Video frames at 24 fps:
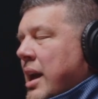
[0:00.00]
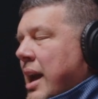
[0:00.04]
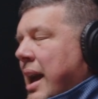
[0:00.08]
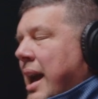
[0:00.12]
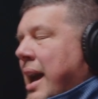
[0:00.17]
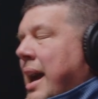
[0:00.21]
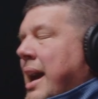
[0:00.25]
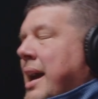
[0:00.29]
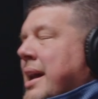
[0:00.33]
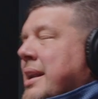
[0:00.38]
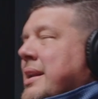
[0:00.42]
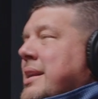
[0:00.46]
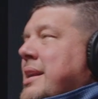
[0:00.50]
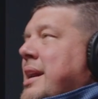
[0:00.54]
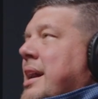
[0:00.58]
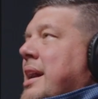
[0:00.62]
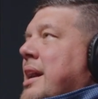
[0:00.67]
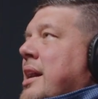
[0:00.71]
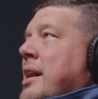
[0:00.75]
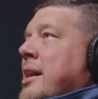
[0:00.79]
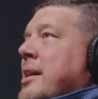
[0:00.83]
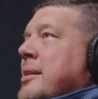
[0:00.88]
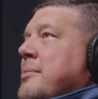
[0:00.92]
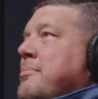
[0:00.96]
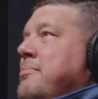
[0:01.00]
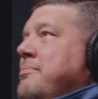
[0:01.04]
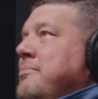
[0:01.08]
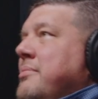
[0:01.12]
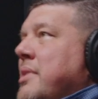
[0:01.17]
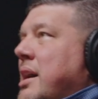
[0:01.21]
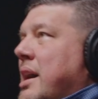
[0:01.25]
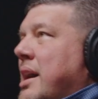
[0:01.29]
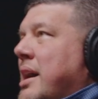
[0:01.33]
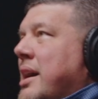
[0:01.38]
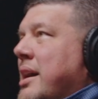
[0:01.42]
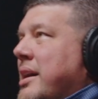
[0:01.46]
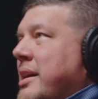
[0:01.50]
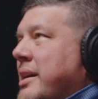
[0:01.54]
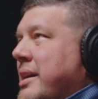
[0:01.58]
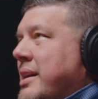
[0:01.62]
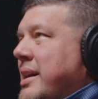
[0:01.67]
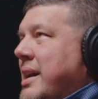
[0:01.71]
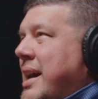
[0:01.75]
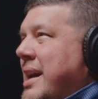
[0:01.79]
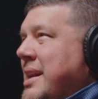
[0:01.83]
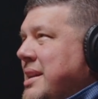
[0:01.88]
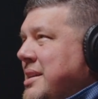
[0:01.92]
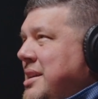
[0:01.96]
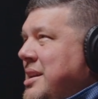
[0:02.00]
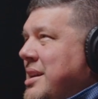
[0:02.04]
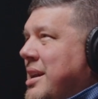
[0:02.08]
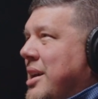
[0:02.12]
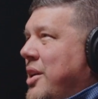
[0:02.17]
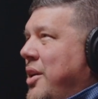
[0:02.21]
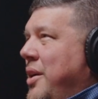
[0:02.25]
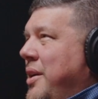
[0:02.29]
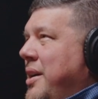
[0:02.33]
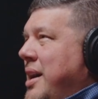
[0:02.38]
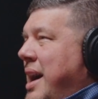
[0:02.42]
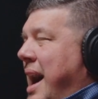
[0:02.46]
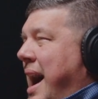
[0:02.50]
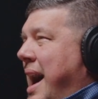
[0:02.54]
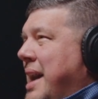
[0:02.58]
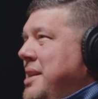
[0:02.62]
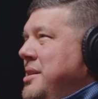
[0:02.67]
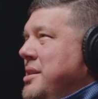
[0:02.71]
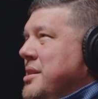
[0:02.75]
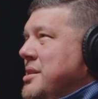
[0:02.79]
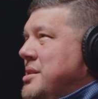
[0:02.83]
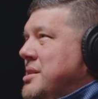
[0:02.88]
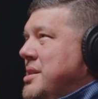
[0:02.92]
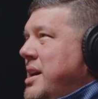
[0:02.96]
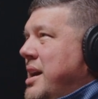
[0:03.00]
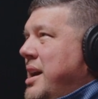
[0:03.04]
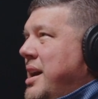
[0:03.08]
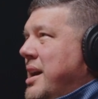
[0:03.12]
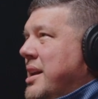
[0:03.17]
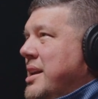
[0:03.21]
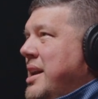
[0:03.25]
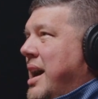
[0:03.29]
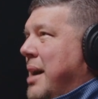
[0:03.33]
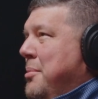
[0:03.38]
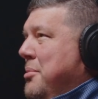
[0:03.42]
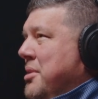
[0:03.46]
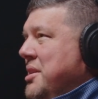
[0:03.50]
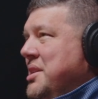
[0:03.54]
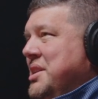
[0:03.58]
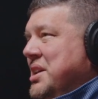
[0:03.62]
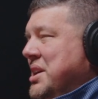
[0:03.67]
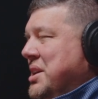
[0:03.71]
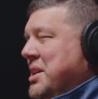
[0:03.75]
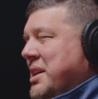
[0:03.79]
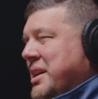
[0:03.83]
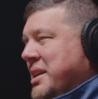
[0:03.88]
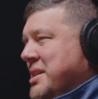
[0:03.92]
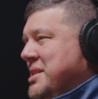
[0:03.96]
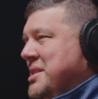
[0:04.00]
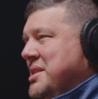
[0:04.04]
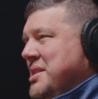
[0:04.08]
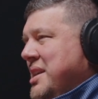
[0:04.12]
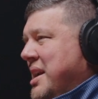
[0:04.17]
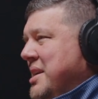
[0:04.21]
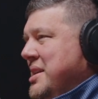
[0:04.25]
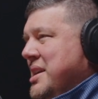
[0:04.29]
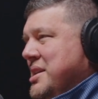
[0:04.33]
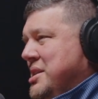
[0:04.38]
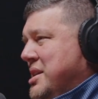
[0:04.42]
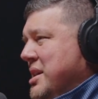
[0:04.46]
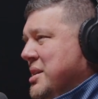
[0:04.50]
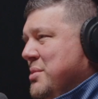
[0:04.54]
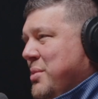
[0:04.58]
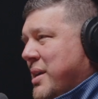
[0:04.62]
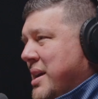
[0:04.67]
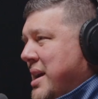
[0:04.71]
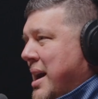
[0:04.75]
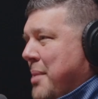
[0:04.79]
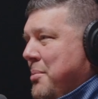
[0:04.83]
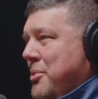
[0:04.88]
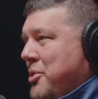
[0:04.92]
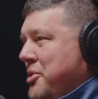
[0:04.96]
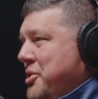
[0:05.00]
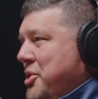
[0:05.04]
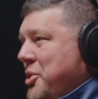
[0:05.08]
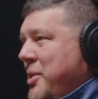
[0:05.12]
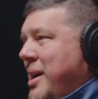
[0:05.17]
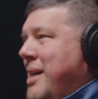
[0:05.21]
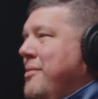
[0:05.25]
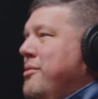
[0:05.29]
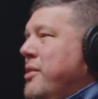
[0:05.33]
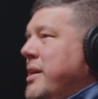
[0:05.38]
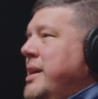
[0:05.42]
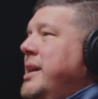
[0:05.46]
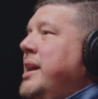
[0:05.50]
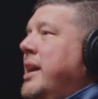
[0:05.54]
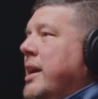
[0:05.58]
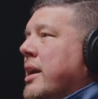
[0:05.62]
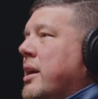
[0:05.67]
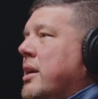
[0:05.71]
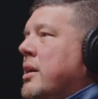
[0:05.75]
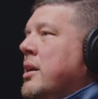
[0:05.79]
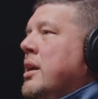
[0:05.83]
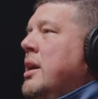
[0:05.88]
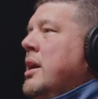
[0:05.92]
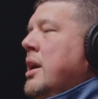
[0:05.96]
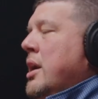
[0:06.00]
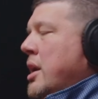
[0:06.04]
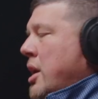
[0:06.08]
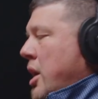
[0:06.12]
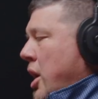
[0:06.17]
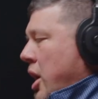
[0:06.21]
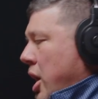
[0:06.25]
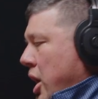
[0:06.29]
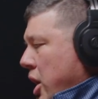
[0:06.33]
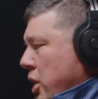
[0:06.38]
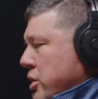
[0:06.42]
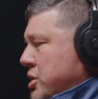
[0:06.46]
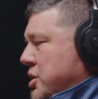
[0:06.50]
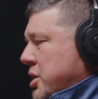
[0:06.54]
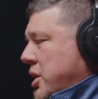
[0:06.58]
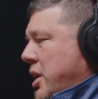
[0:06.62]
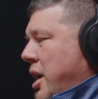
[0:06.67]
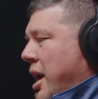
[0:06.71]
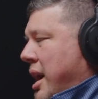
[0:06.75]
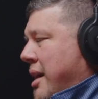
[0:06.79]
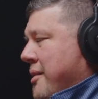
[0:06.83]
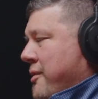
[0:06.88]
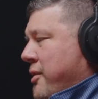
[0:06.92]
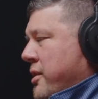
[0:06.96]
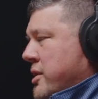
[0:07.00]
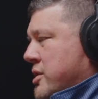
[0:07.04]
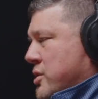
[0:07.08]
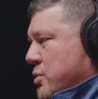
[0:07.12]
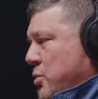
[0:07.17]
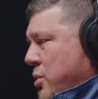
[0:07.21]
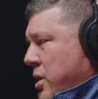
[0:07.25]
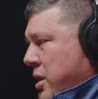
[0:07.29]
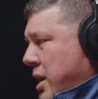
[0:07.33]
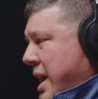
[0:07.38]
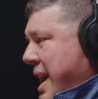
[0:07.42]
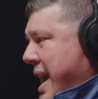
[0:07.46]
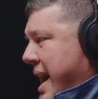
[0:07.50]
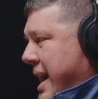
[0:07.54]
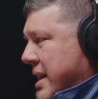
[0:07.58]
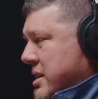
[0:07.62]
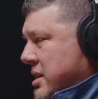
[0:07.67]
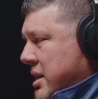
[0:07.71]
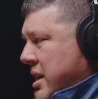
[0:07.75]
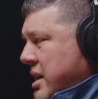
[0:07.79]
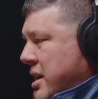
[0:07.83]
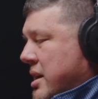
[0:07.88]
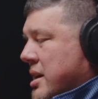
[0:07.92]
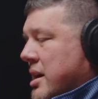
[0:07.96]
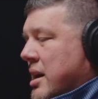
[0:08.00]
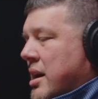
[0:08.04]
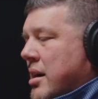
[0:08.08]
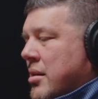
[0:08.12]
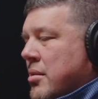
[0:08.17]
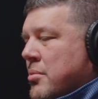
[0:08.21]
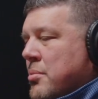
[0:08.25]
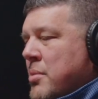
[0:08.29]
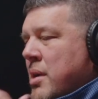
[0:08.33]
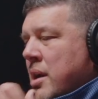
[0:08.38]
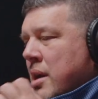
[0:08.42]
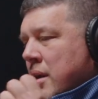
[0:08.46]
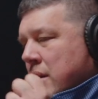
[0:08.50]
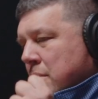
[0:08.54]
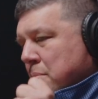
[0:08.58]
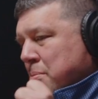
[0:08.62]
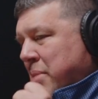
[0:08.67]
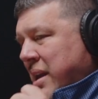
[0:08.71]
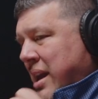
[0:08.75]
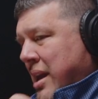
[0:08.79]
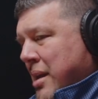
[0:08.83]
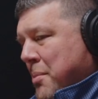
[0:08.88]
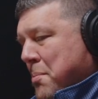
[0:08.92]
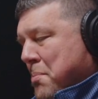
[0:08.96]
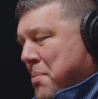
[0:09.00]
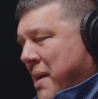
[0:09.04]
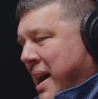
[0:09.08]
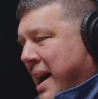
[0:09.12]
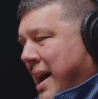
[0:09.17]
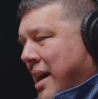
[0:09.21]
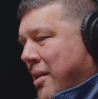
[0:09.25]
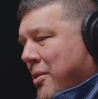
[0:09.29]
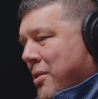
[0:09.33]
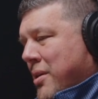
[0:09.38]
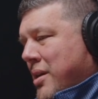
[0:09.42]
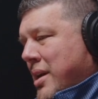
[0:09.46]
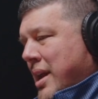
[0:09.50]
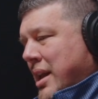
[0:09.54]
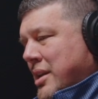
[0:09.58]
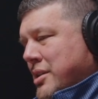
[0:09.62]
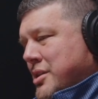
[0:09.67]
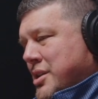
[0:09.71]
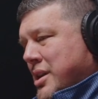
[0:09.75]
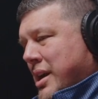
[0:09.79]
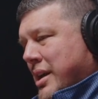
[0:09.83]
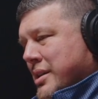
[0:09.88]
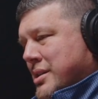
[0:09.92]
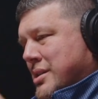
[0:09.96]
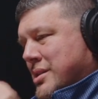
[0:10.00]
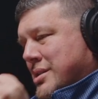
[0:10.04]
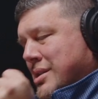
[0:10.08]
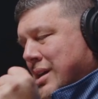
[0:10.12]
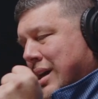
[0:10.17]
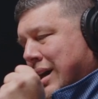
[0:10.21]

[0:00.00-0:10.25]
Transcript: And I just said, I'm going to do this. This is what I'm going to do every year. Host a conference where guys can come, be empowered, and just